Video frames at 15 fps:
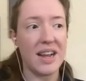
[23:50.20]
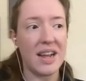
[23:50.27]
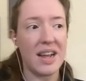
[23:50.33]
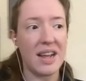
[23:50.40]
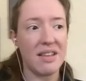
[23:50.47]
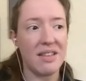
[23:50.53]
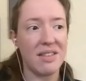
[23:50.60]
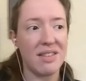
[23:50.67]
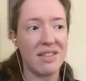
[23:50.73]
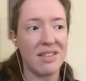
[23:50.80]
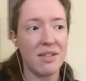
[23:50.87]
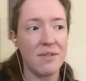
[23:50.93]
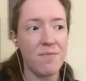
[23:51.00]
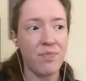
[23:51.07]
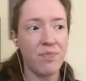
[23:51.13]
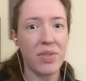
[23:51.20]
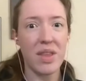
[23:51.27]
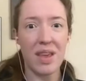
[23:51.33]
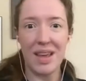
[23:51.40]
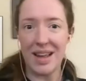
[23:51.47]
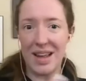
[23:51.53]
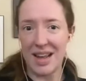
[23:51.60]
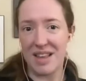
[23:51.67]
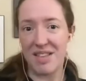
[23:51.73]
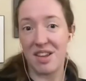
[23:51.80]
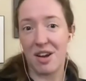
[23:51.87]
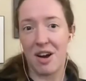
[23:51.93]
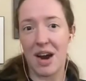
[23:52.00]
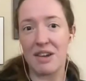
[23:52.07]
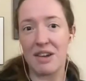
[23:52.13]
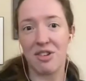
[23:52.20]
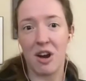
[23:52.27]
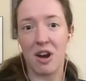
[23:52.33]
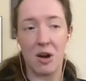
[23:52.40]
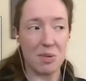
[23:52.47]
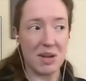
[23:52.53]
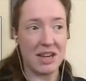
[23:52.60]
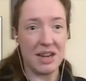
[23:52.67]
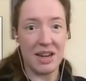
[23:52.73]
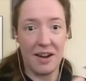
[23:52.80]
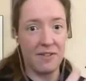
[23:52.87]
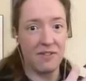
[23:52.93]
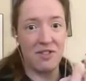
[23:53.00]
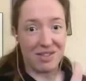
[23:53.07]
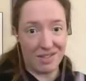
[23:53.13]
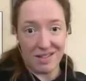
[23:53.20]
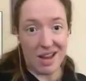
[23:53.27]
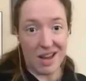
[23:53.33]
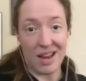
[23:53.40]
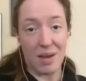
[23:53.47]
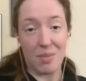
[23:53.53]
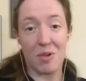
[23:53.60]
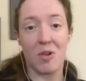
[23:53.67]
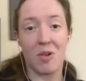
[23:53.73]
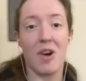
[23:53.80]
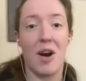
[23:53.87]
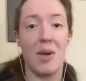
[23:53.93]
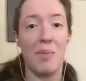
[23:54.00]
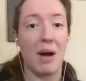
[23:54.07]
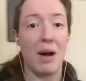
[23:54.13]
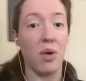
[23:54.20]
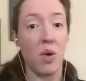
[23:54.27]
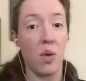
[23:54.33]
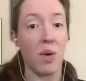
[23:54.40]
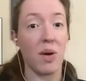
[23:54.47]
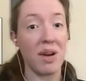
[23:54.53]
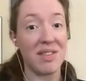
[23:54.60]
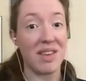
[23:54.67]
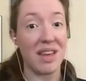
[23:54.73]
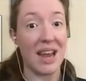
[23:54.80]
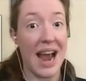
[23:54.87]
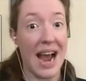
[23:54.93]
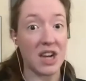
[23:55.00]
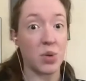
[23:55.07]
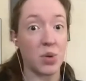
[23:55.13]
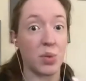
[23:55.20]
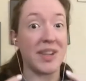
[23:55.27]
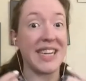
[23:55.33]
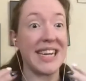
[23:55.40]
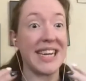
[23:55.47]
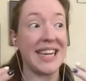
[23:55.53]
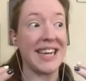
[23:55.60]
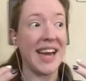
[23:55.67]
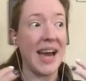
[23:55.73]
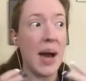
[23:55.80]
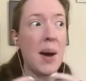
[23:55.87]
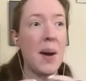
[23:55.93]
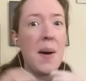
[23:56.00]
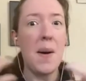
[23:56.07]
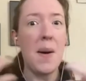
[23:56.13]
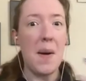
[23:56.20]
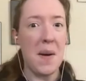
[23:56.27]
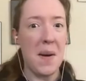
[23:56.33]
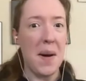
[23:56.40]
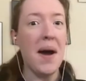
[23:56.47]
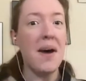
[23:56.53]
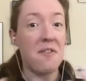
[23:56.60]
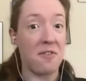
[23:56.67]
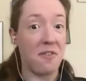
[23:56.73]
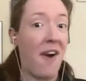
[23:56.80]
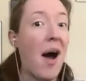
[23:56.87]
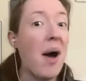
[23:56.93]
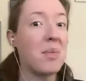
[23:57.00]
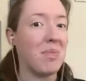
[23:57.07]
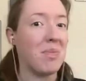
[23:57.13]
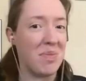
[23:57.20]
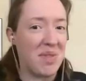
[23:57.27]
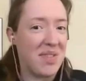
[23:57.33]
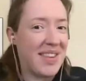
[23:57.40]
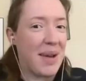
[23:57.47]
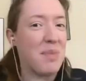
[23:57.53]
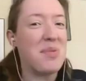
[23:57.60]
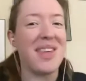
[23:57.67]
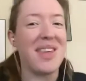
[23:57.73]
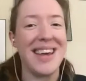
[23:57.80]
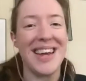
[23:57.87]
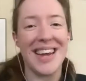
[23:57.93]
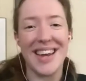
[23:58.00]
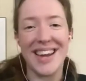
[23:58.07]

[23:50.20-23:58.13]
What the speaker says: is it a hydrocarbon of just a chemical compound, or is it actually from something?